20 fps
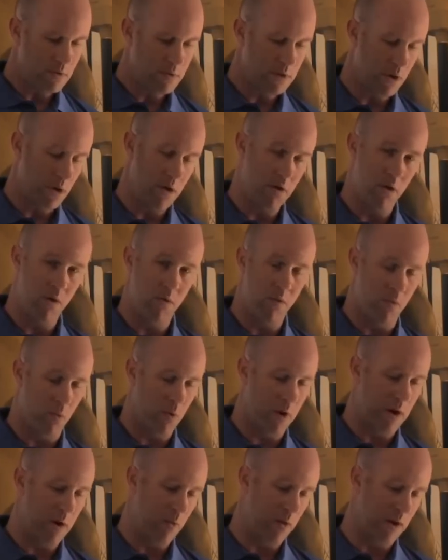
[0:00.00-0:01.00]
so
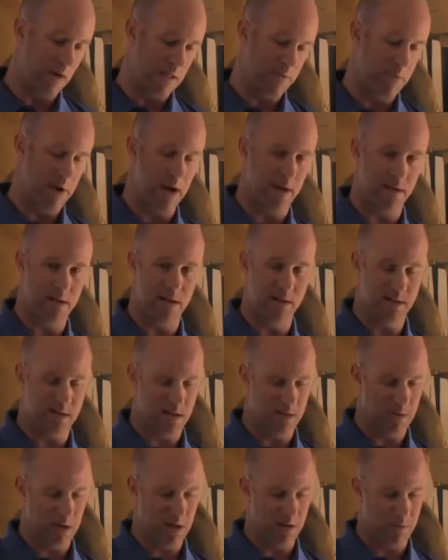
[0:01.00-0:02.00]
we, we expect this
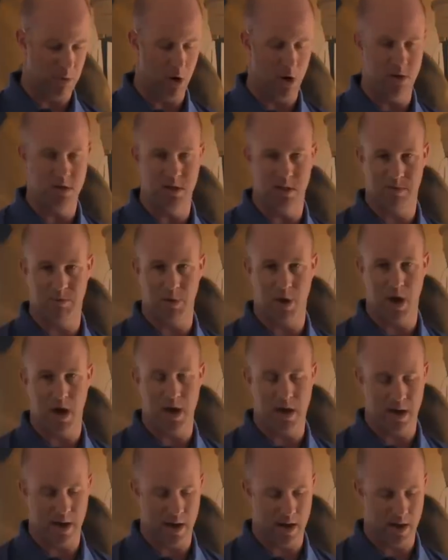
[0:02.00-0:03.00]
to be purchased
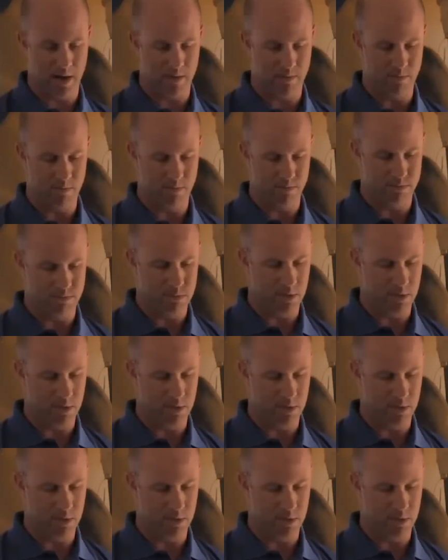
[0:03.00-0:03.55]
by, um,